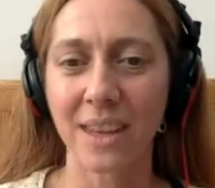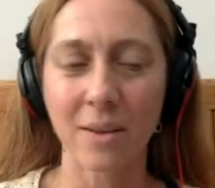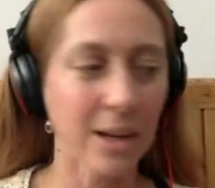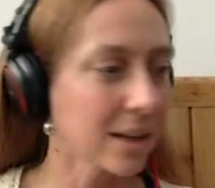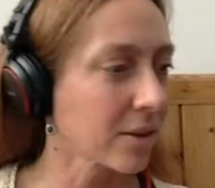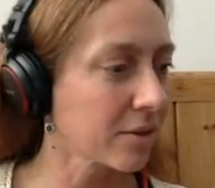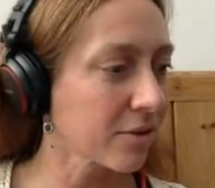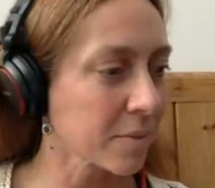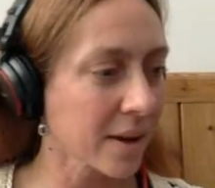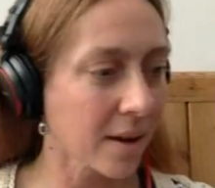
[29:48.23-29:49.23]
we can learn
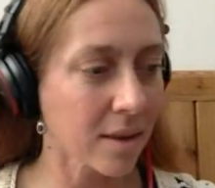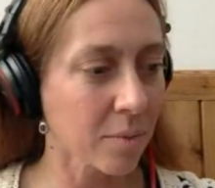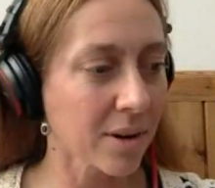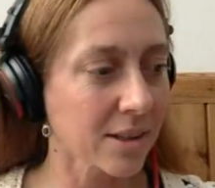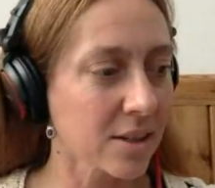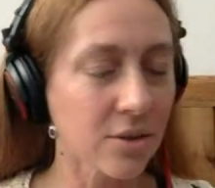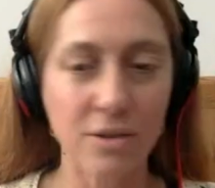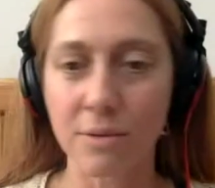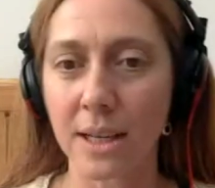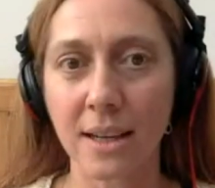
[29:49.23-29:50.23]
from the person who
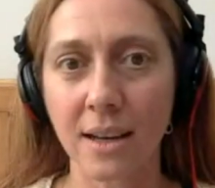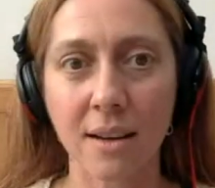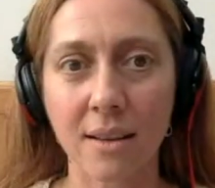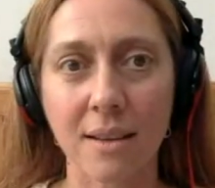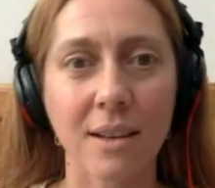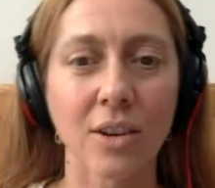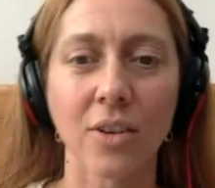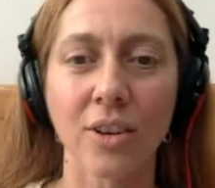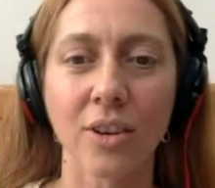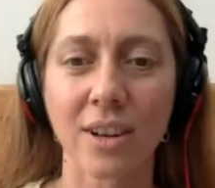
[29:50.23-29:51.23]
tweeted in, and you
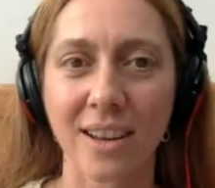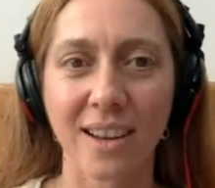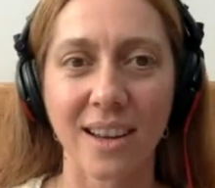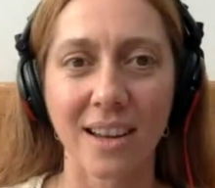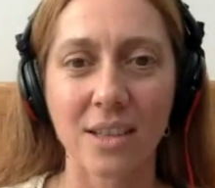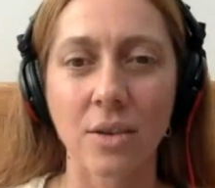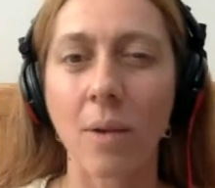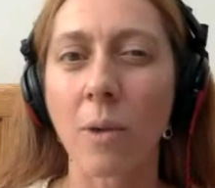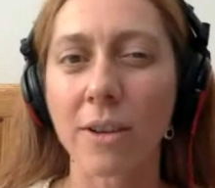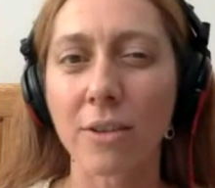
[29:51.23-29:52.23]
know. So I
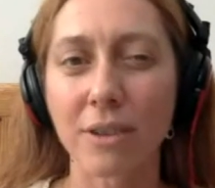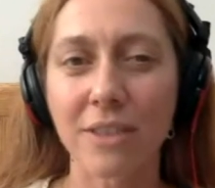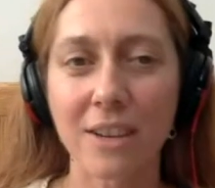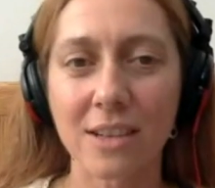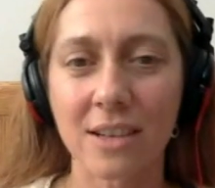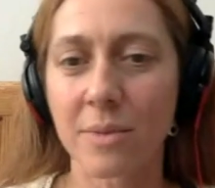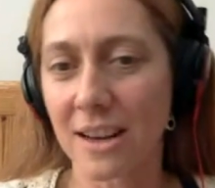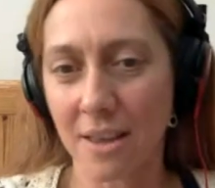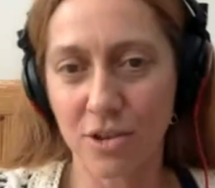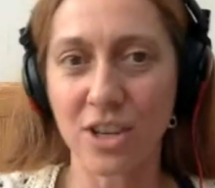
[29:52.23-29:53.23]
wonder if there's going to be
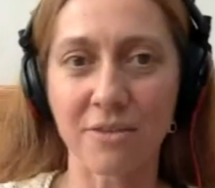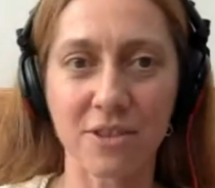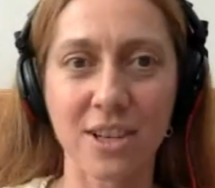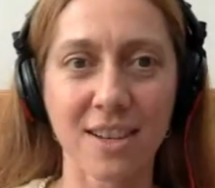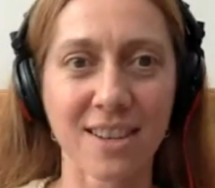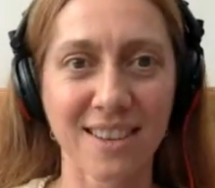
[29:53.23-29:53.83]
another shift.